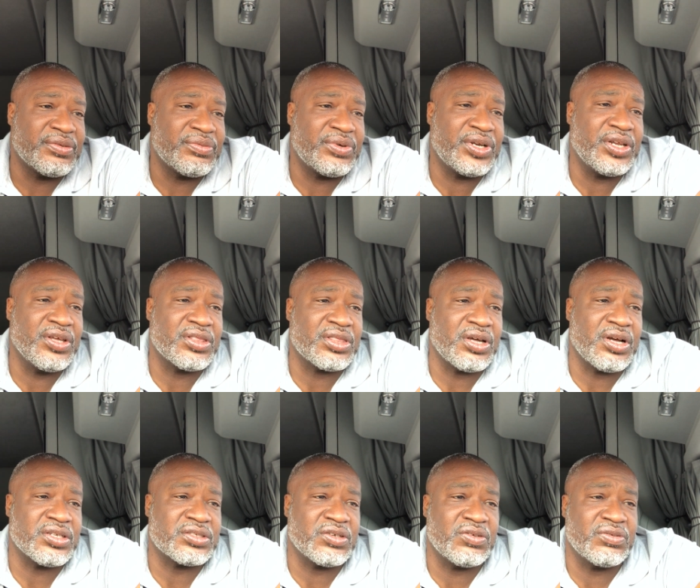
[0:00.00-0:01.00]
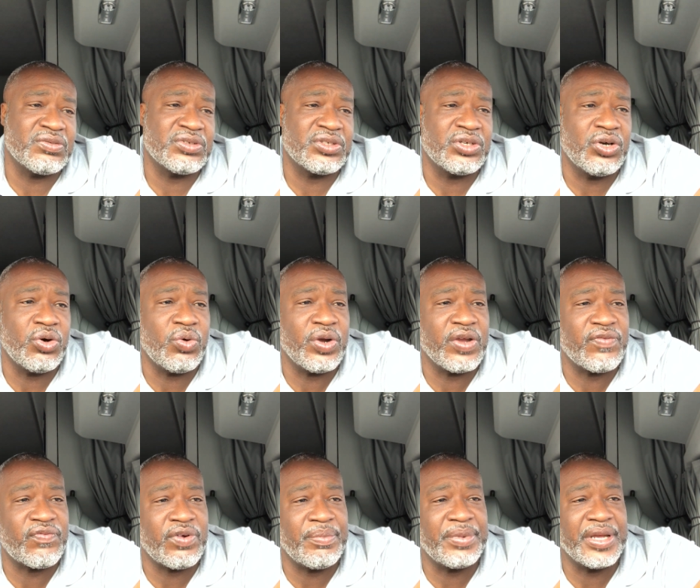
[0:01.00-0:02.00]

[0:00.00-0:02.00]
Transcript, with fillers: What are your thoughts on going from